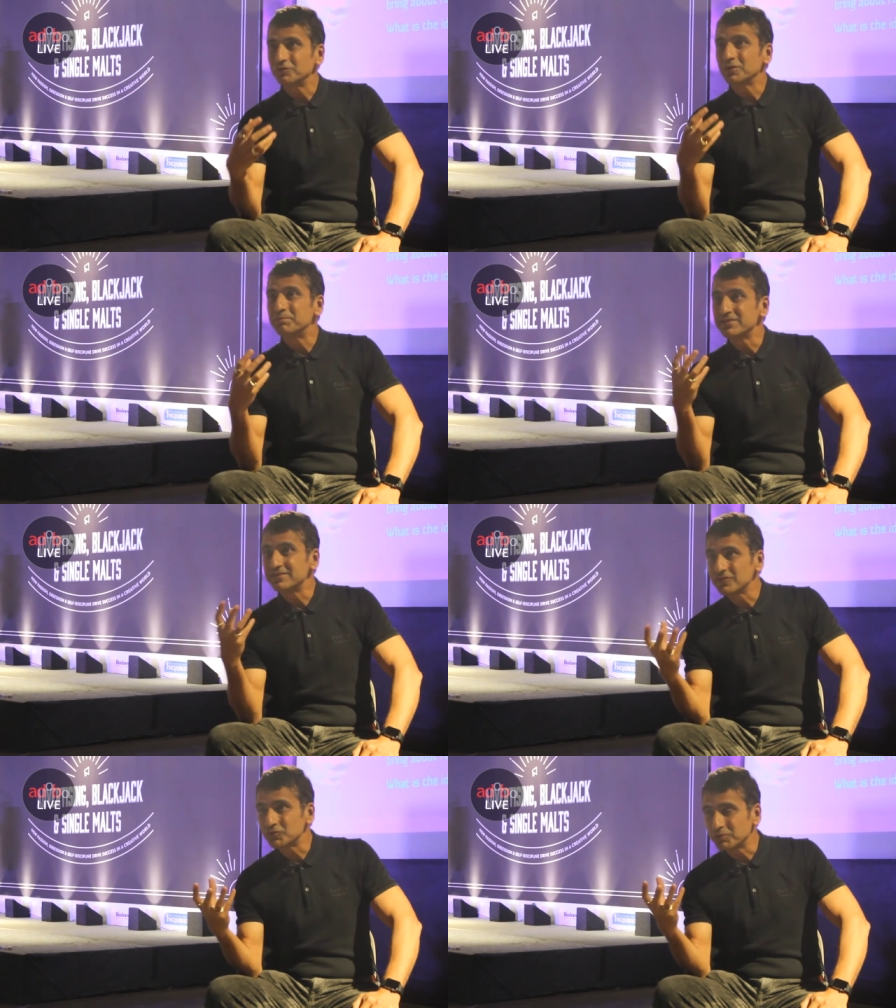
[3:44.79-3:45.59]
of the
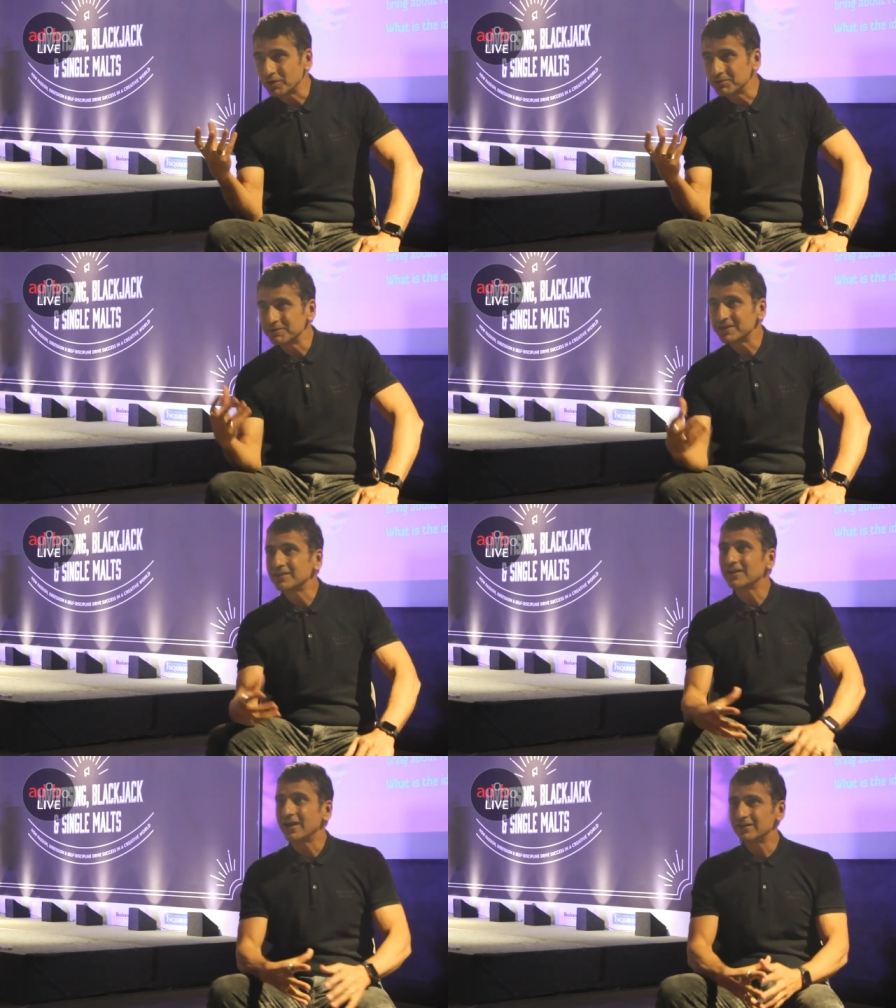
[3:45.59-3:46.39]
business problem
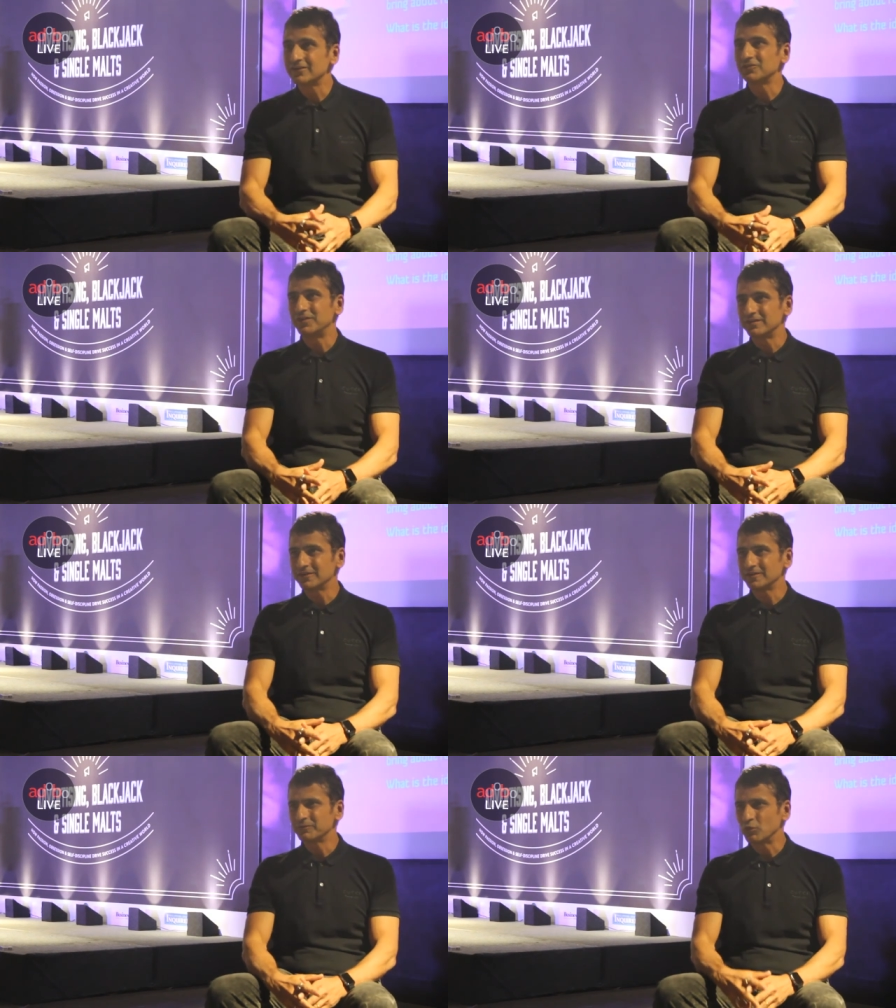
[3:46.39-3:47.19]
that the client is
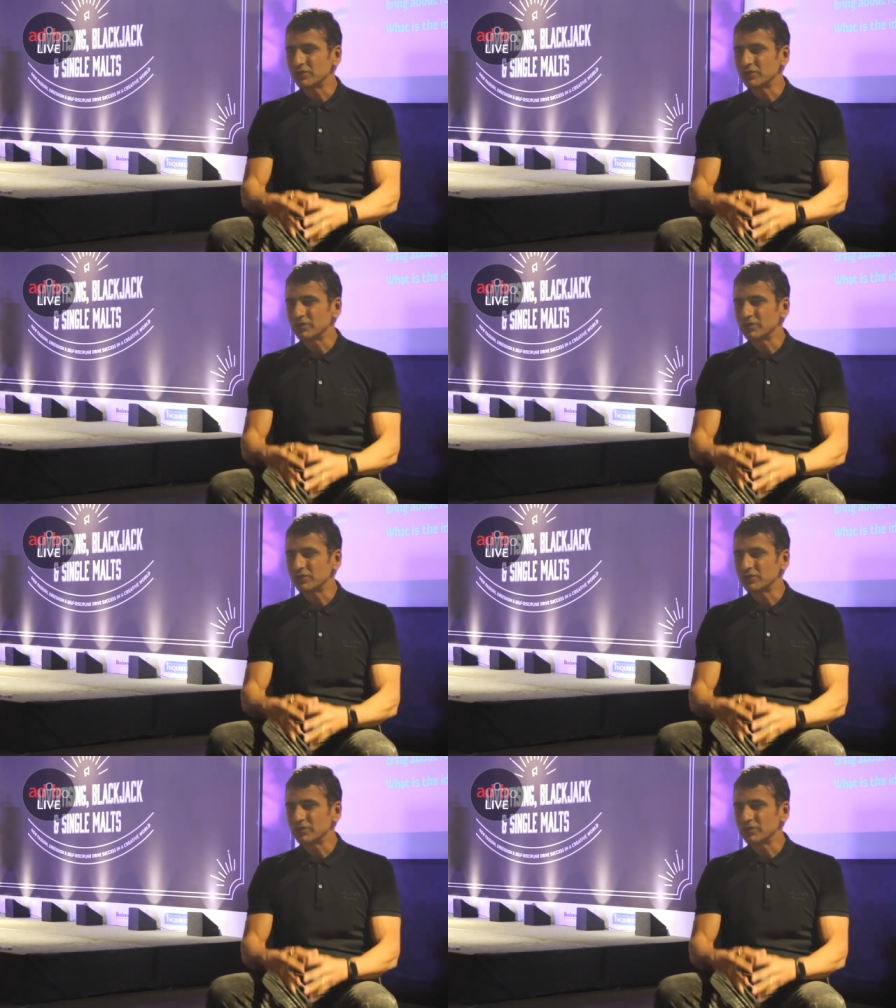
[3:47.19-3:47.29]
facing.